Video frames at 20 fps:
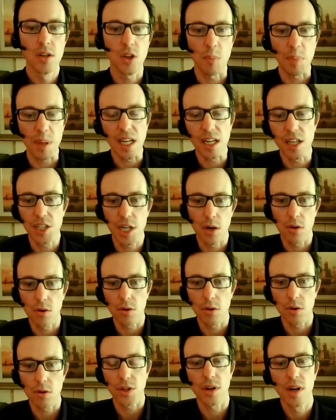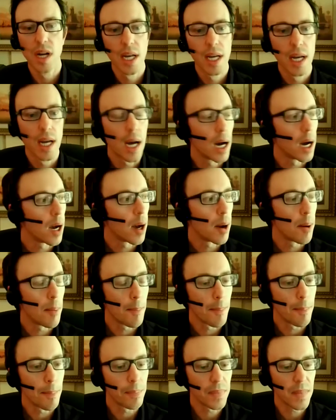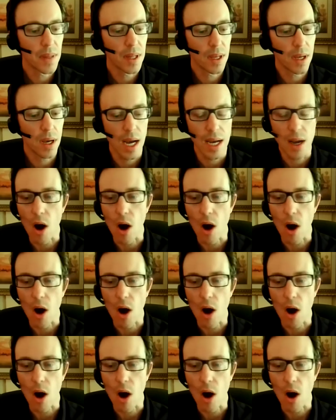So being a shareholder, I